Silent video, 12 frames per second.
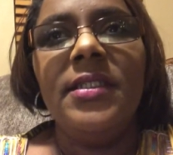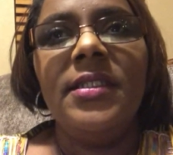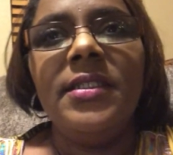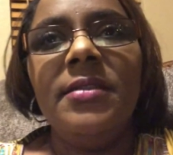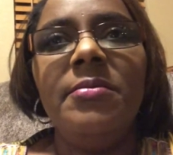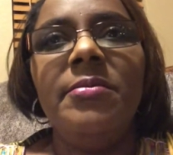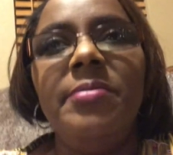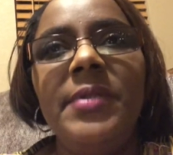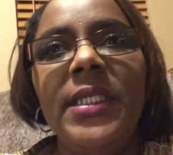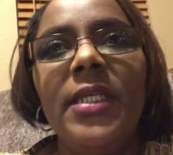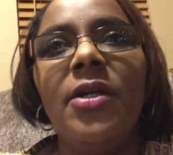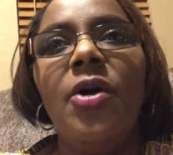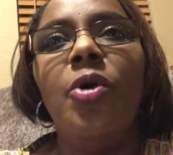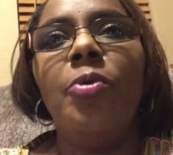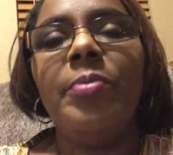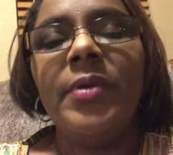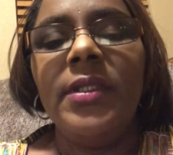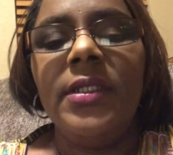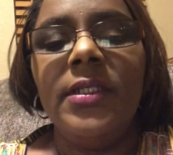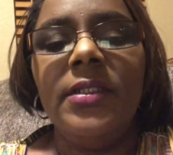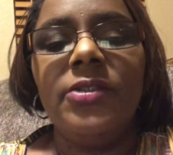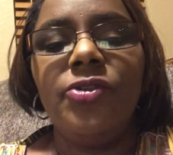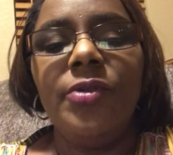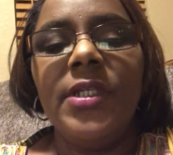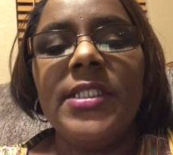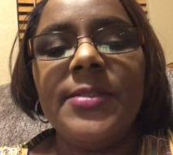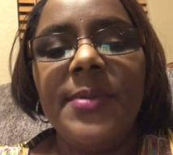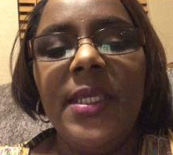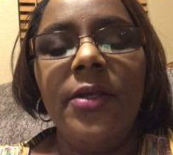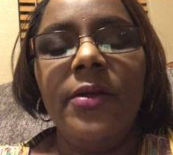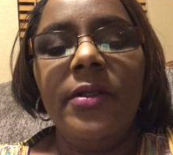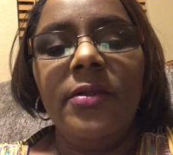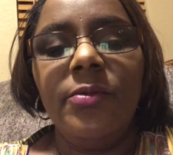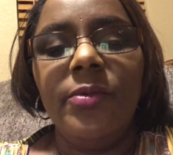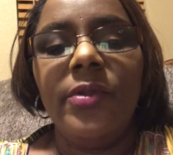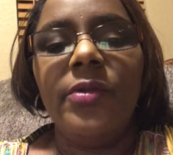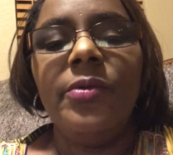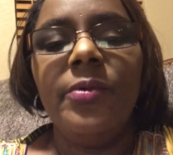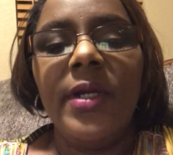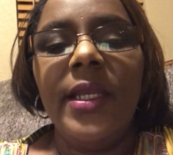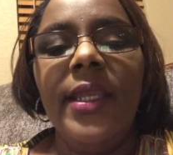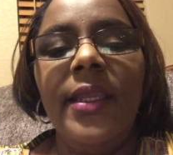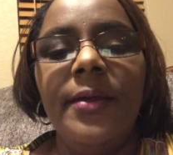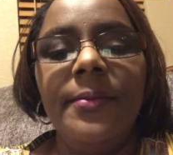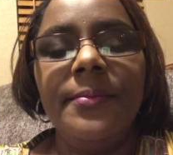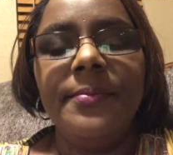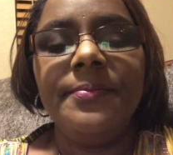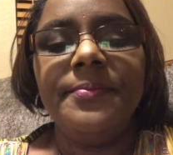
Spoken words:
and being open and transparent with who I am.